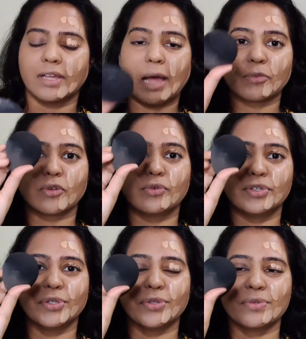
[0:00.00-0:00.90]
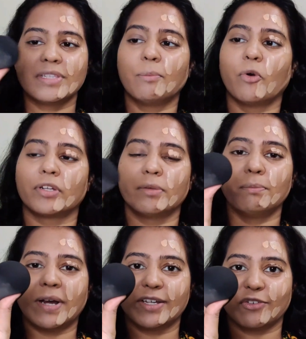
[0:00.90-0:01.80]
I'm going to use the
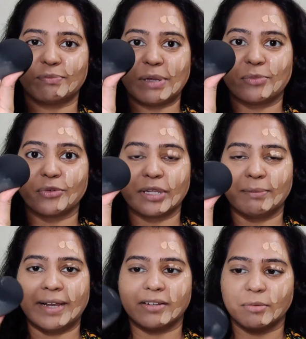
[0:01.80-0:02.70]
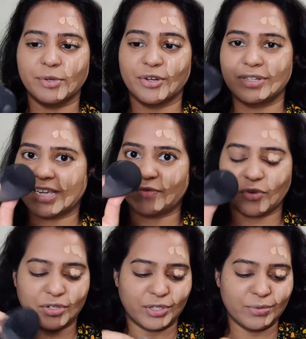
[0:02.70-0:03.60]
bottom part of my beauty blender because I've
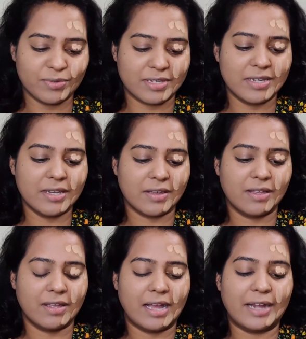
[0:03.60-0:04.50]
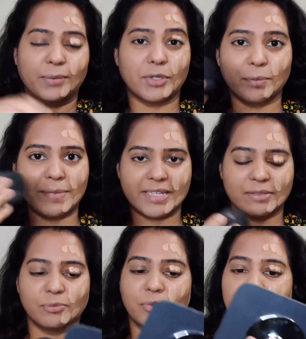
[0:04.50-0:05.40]
not used it. I don't want to
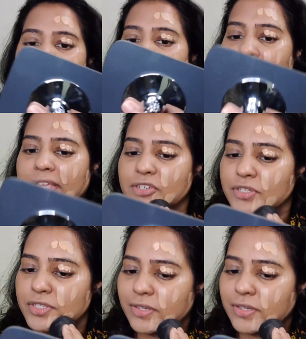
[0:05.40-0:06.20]
mix both the foundations